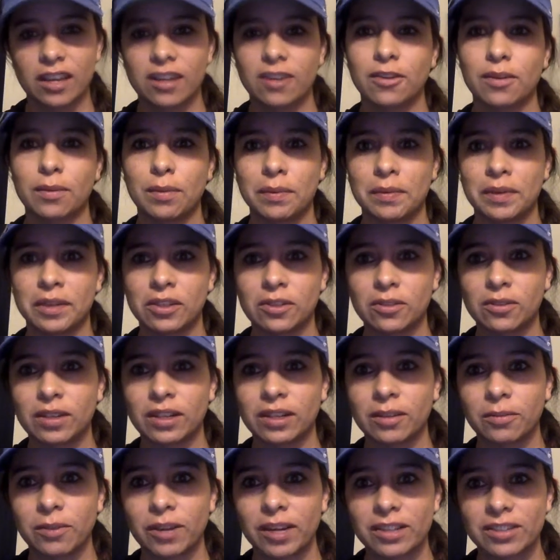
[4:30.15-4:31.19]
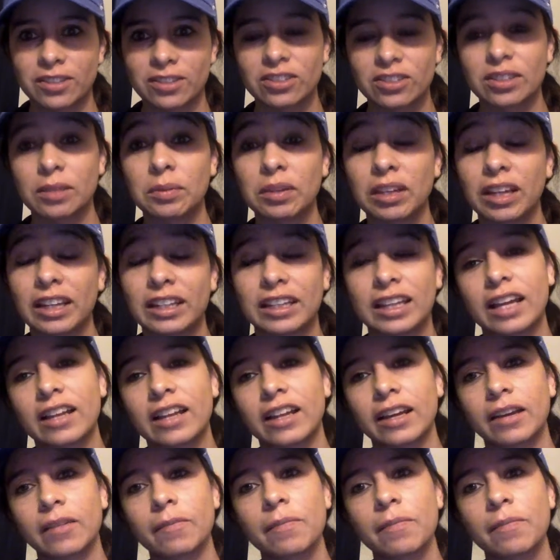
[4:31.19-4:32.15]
maybe I do need a rest or something like that.